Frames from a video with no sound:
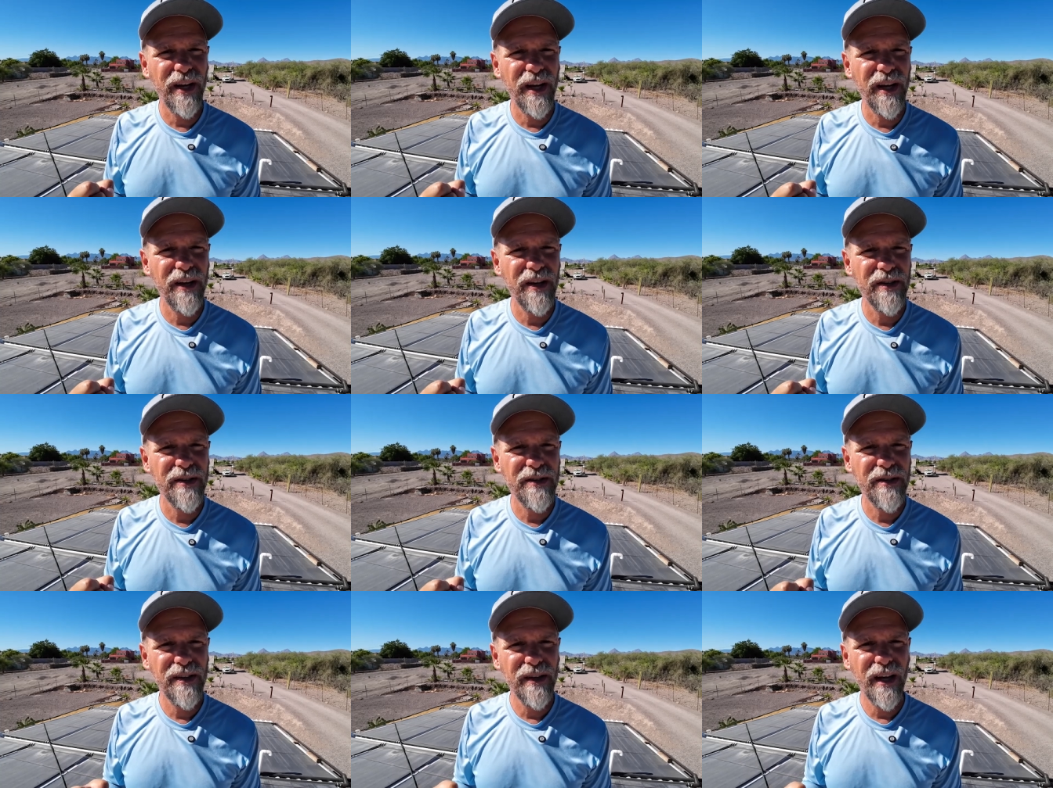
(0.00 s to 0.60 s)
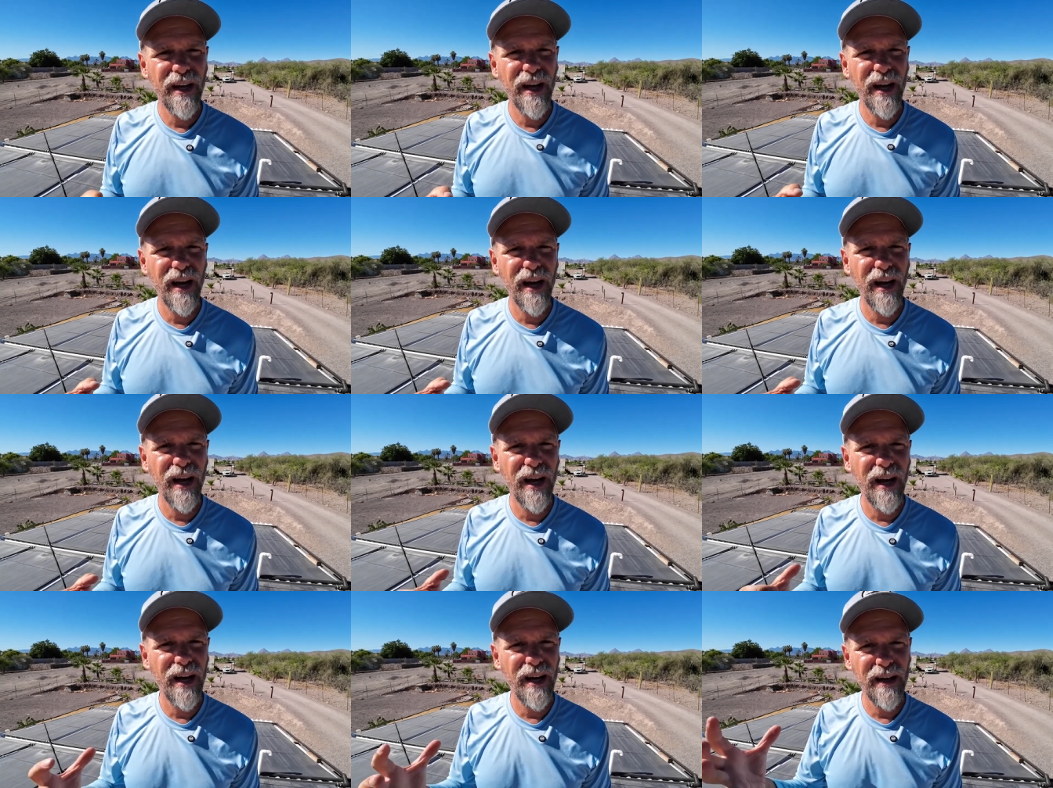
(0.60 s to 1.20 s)
is
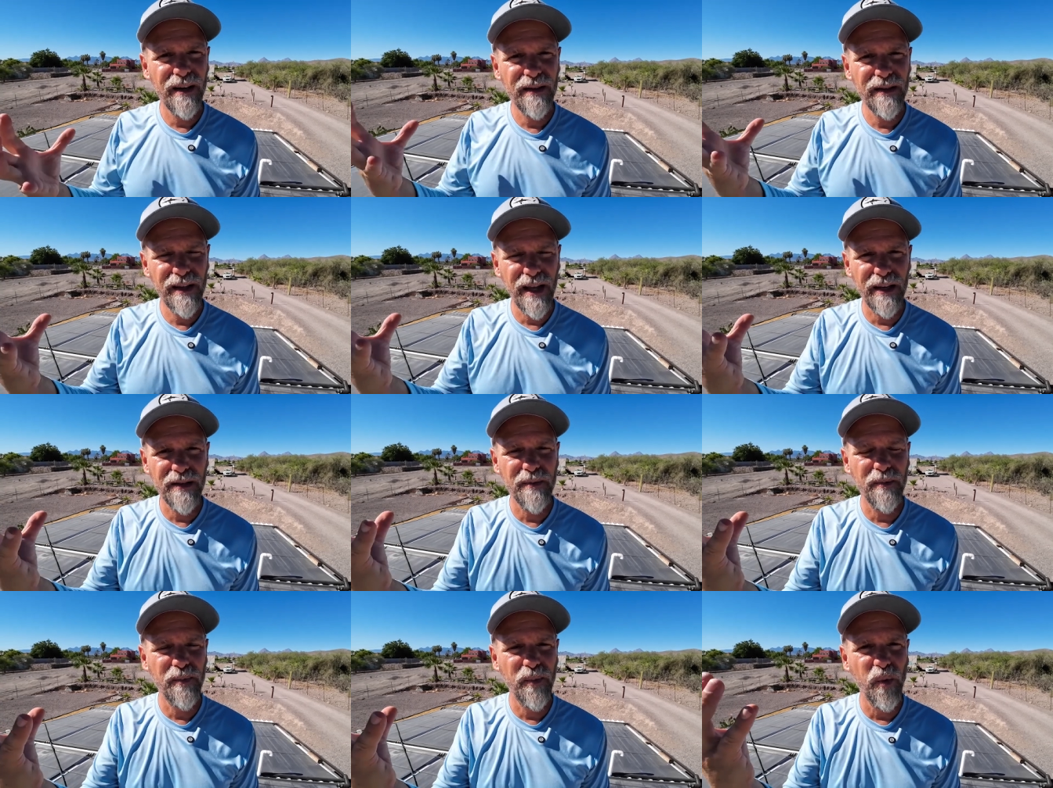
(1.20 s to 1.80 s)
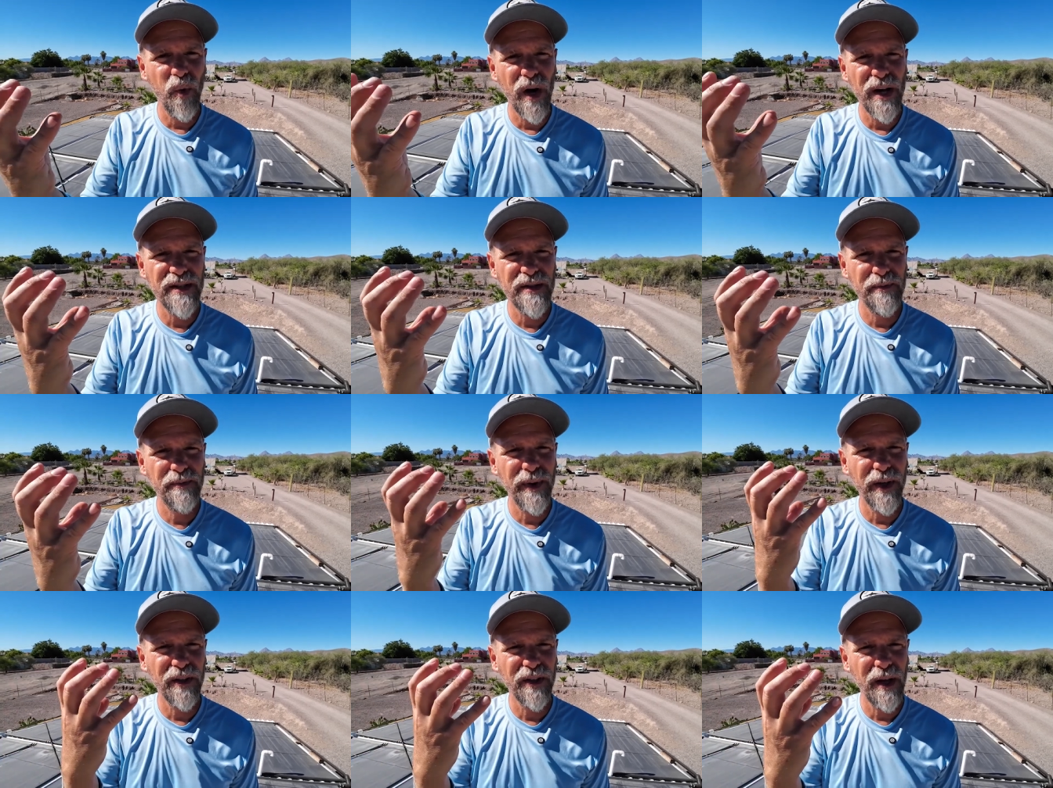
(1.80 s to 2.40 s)
that was
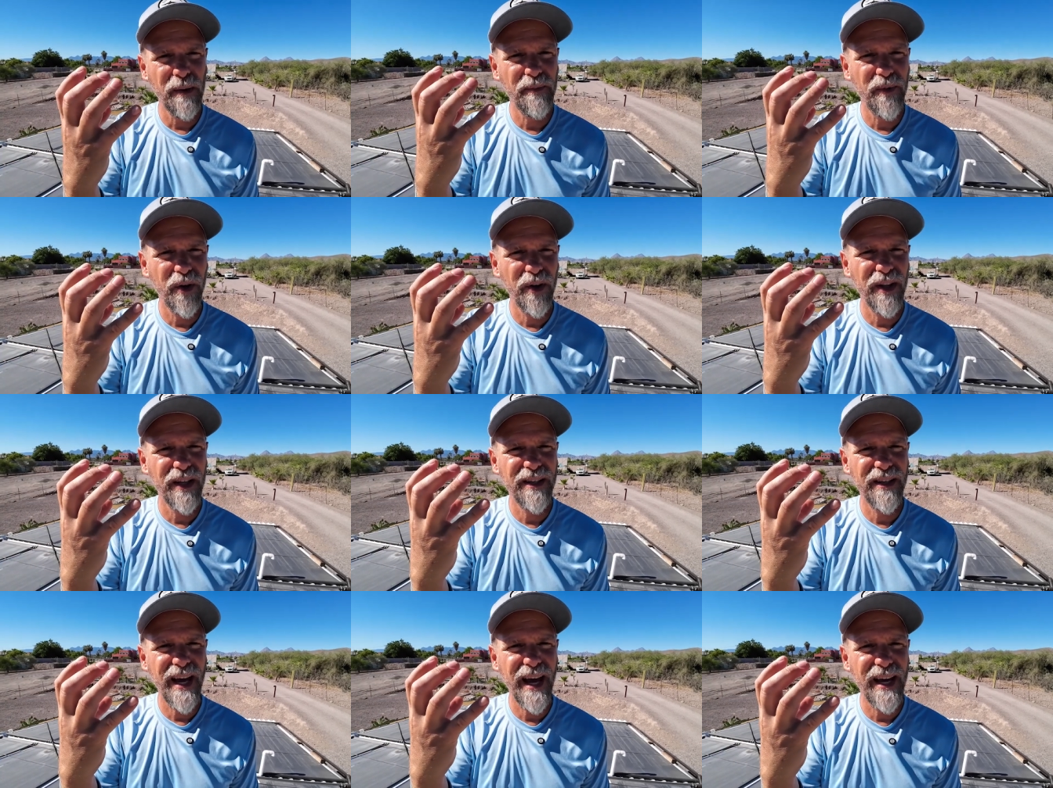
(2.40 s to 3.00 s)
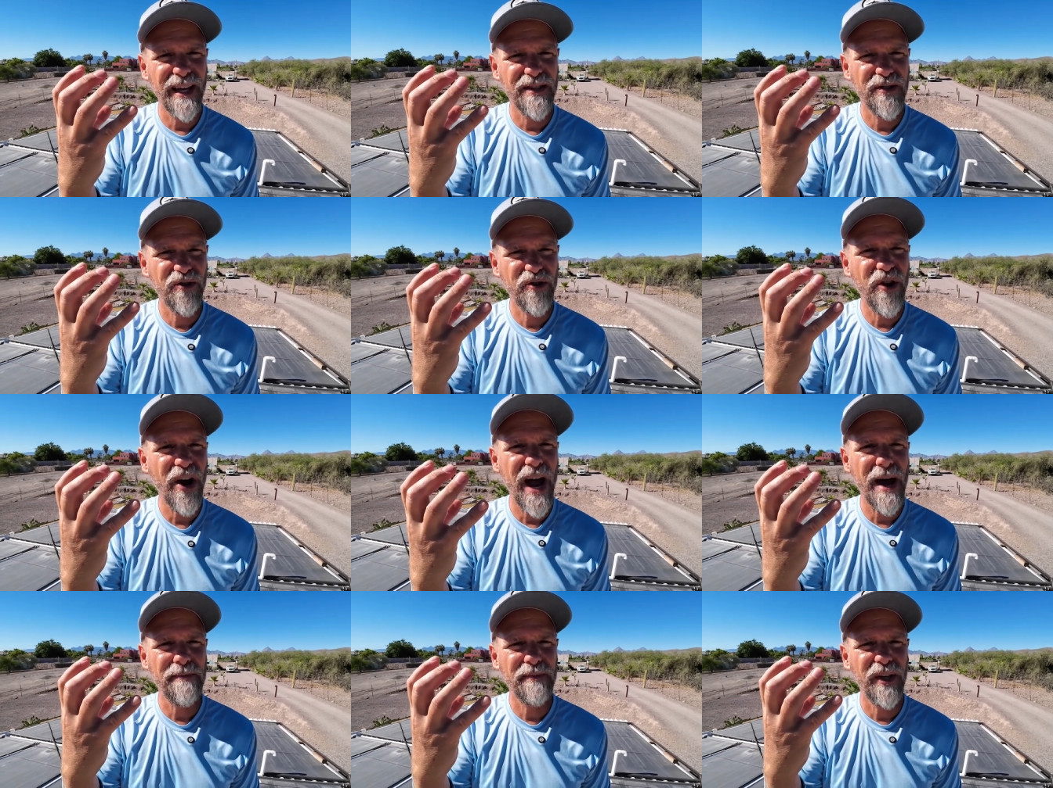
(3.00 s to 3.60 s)
built up during the day is
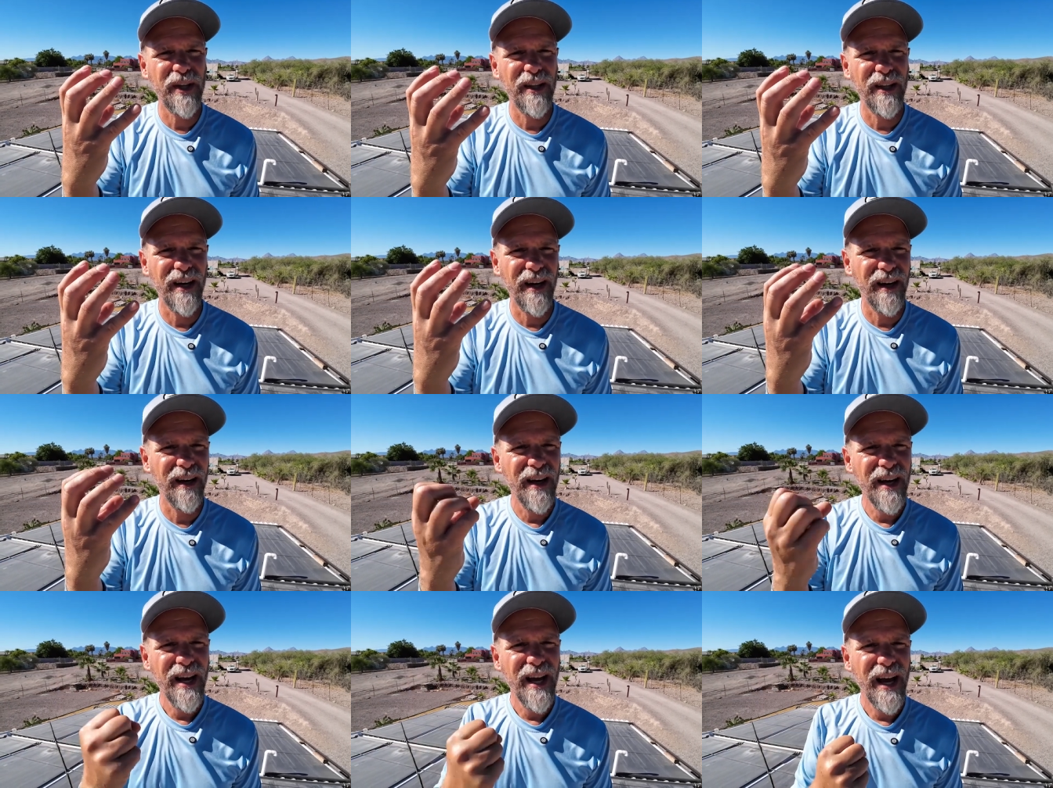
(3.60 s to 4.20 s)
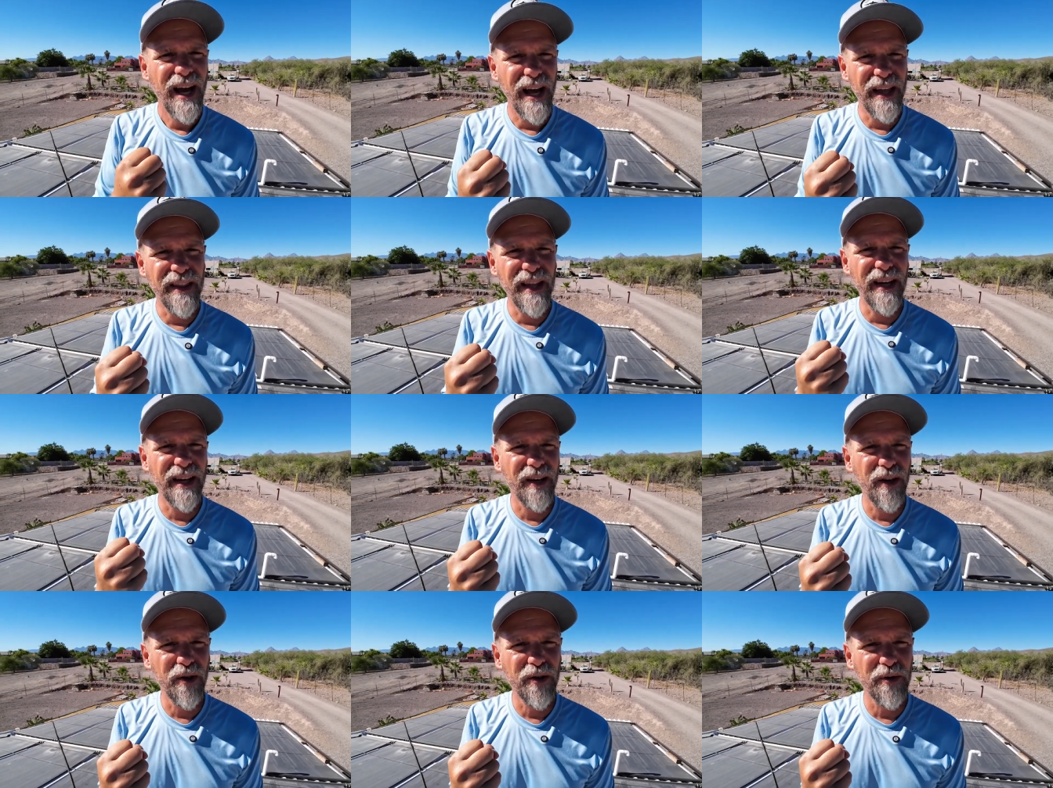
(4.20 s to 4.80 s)
trapped in there, and then
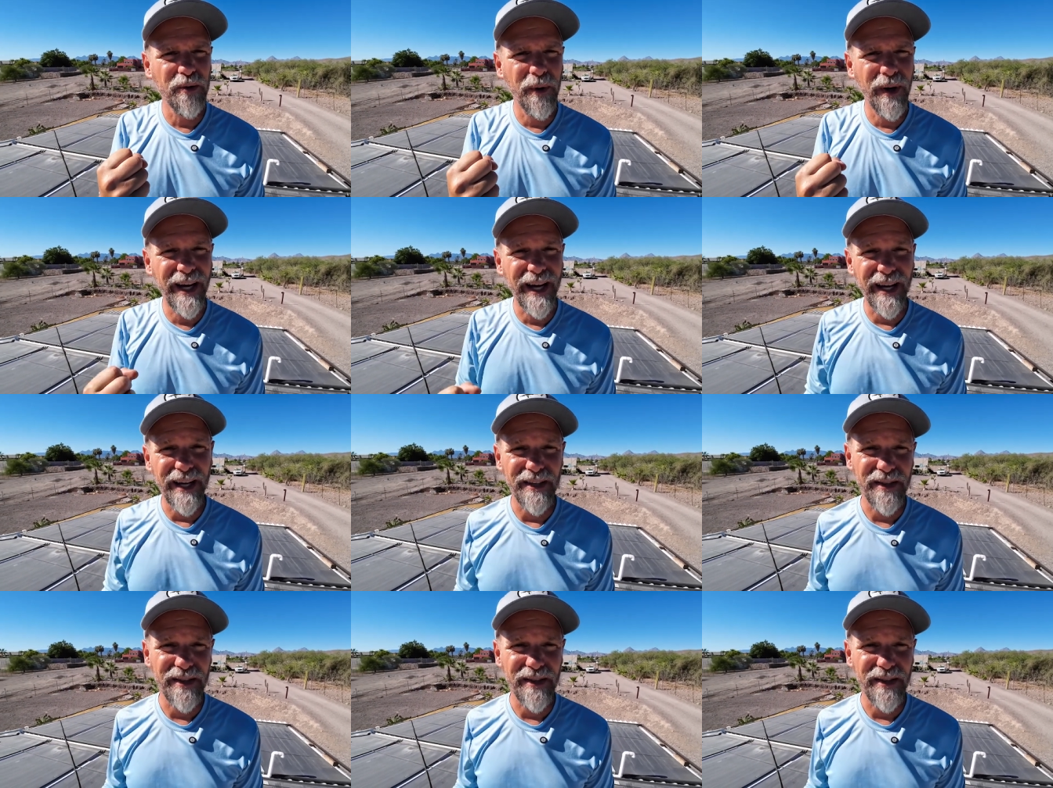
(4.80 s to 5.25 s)
it goes away.